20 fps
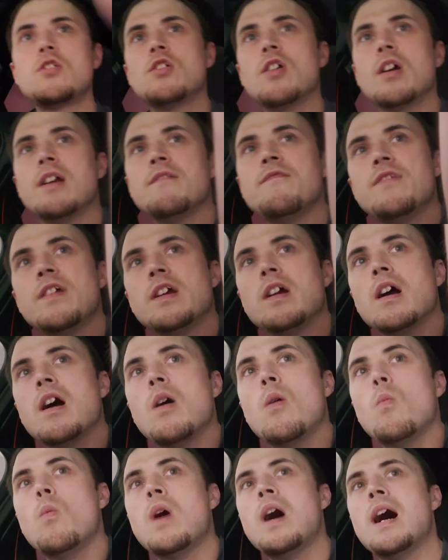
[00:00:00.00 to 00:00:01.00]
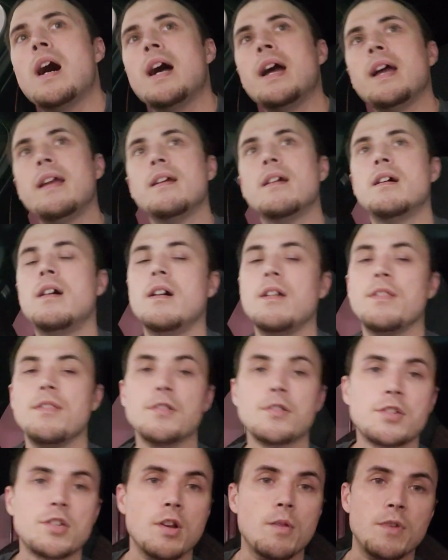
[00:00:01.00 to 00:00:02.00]
figure out why there's so
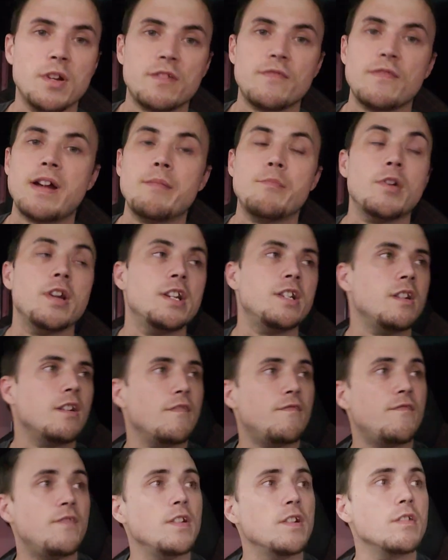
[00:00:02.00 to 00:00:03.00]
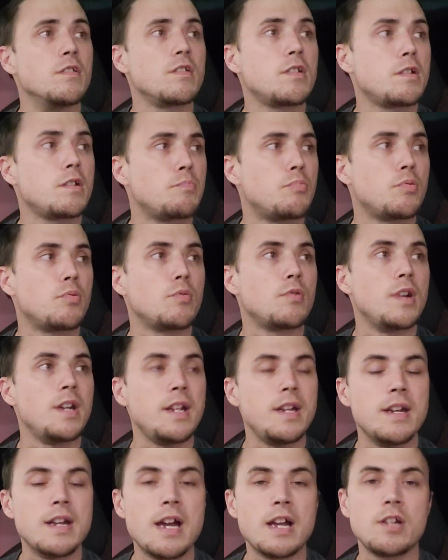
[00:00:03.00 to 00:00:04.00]
much vibration. It feels pretty
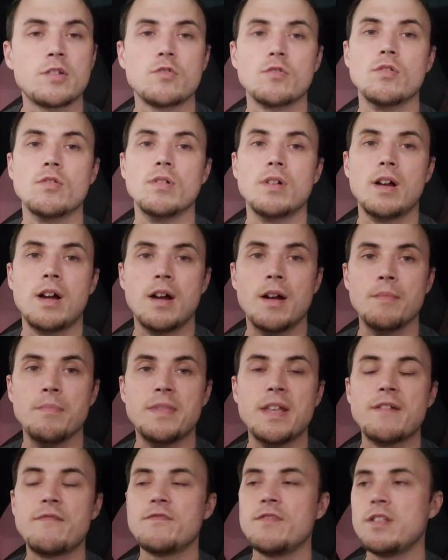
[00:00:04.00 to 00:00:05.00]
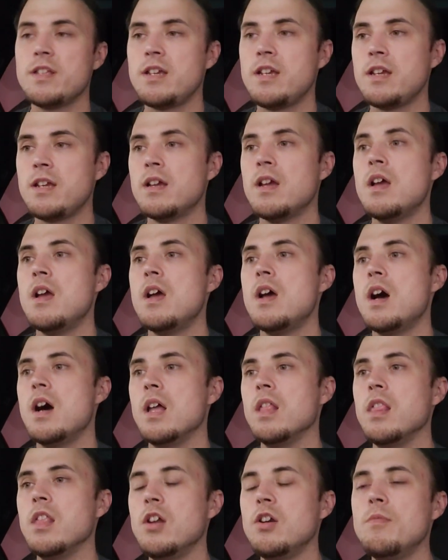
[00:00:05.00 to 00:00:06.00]
natural. Definitely a little
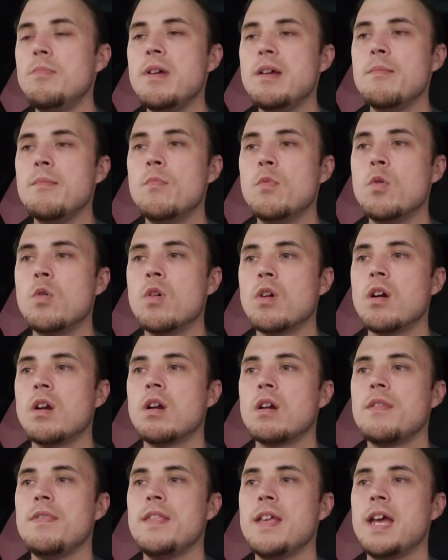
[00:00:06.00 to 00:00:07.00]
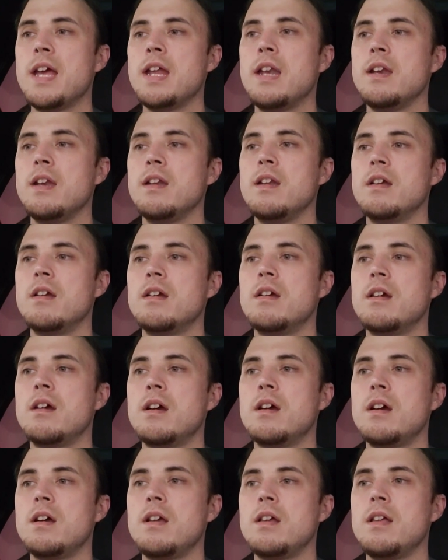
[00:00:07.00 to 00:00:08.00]
bit more than
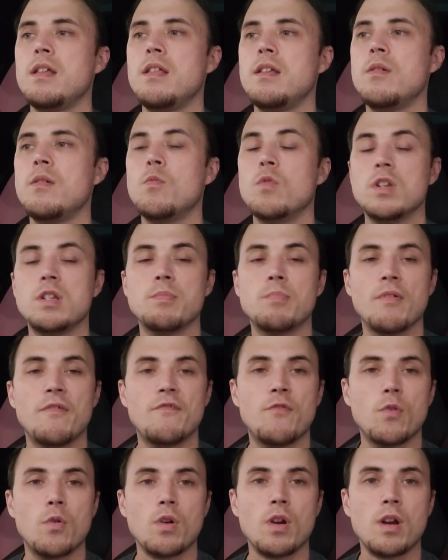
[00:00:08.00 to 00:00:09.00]
was before.